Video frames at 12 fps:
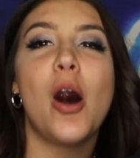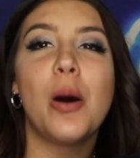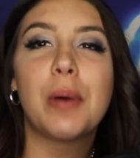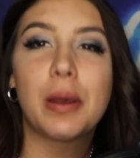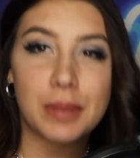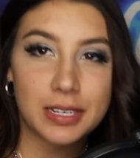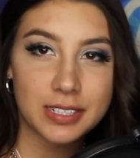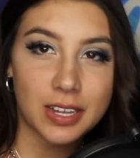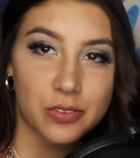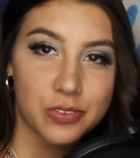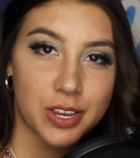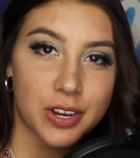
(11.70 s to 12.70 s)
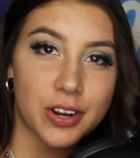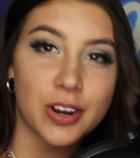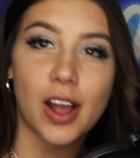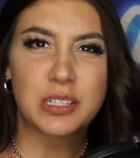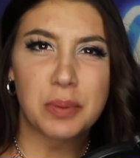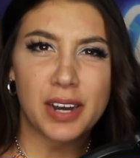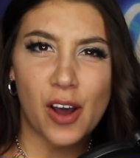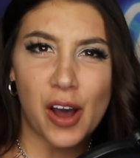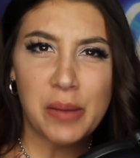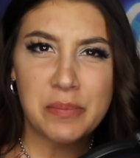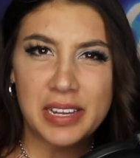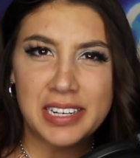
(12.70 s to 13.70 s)
All by myself here. It's been a
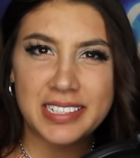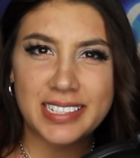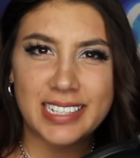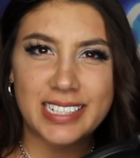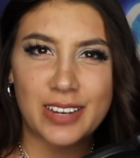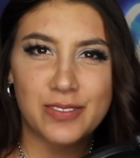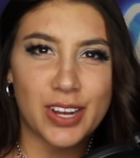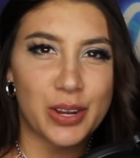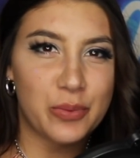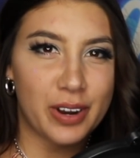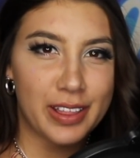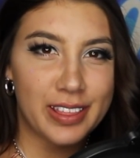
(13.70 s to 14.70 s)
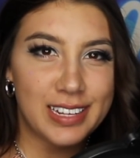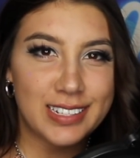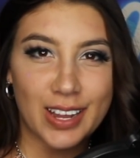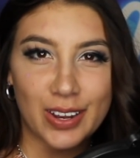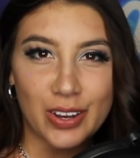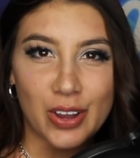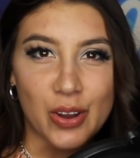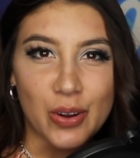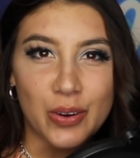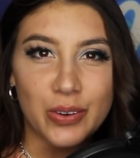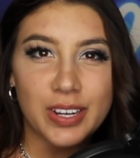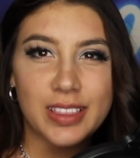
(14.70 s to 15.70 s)
hot minute since I've done one of these alone.